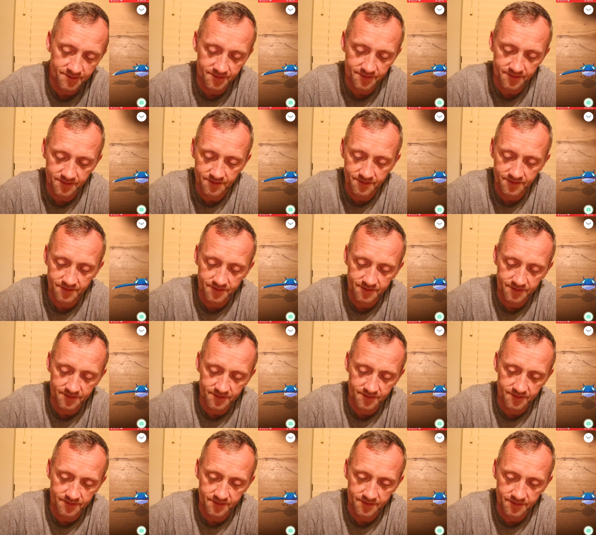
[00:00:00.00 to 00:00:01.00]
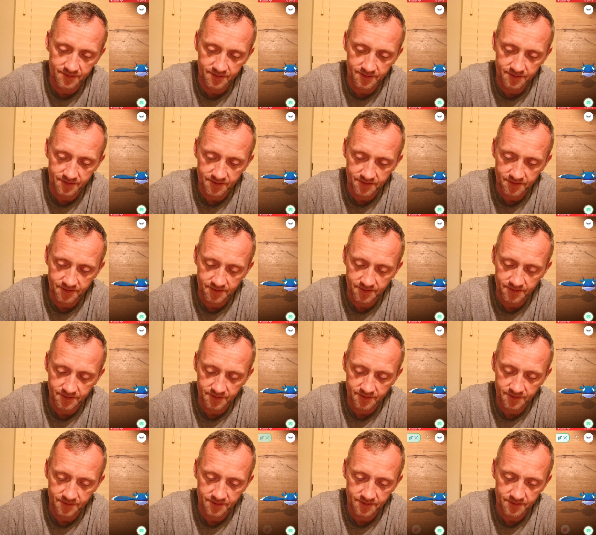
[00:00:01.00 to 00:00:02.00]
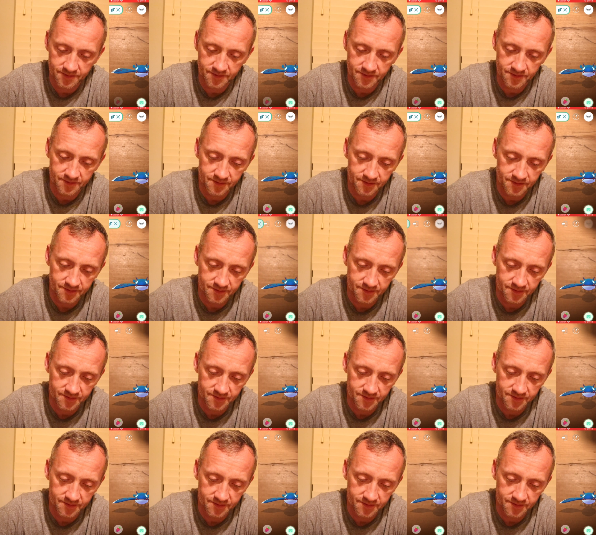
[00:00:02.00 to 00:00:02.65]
No one is speaking in this clip.